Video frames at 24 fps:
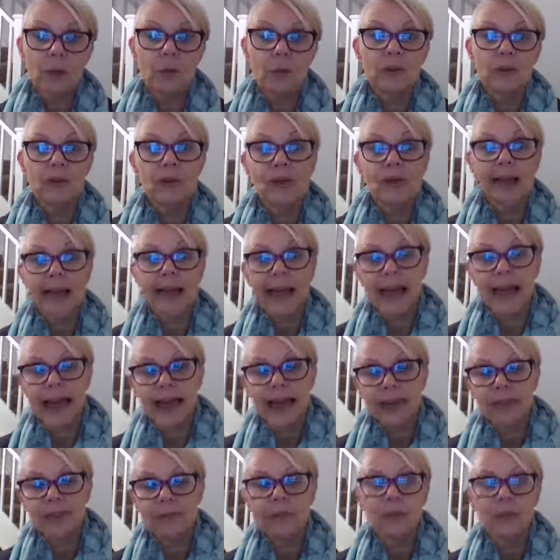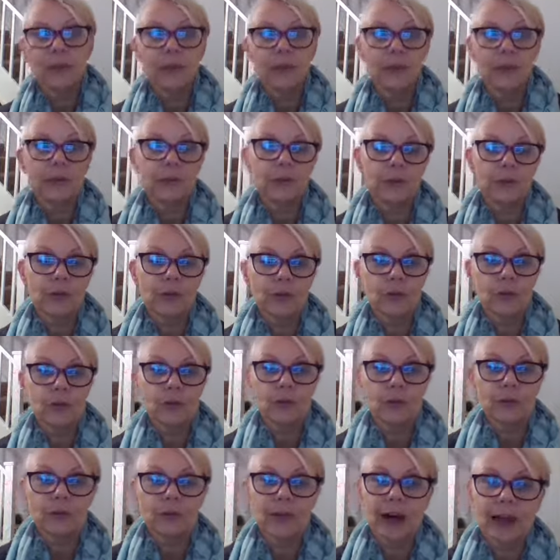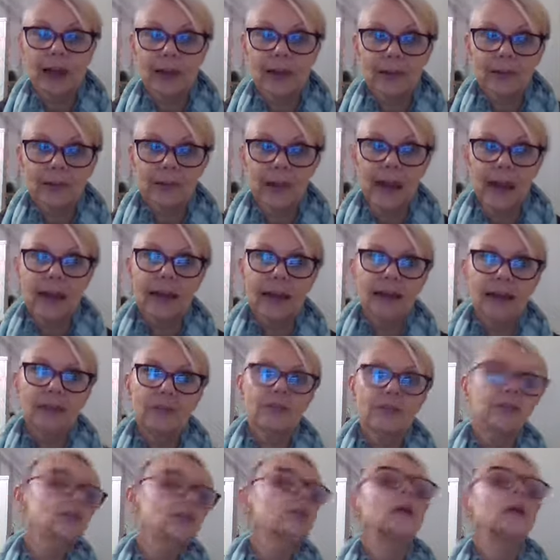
which again, if you're looking for school to validate